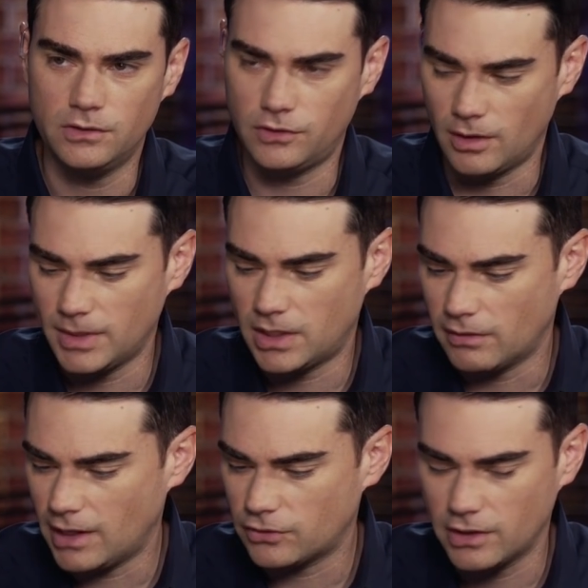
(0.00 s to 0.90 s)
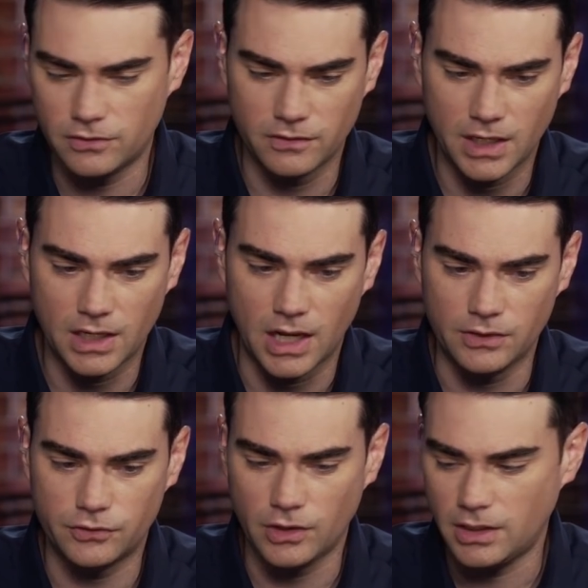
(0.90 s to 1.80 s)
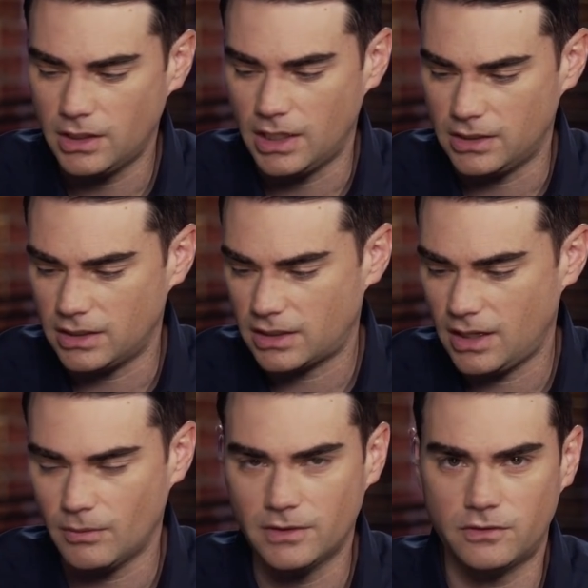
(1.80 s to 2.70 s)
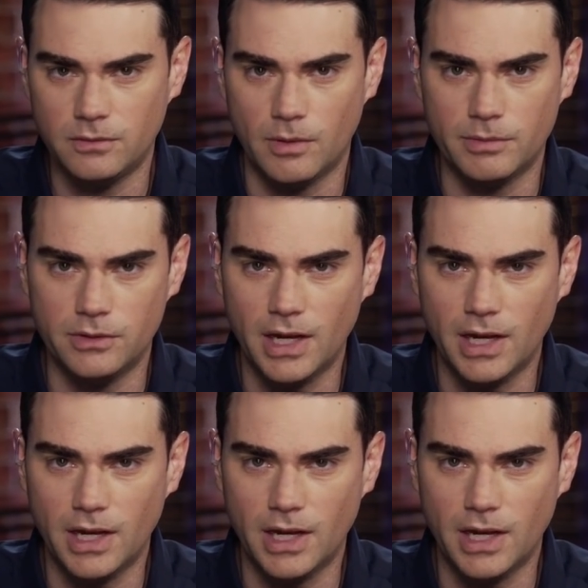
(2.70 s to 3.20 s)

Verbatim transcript: Jeremy, congratulations again on Shut In, and I can't wait to see what we do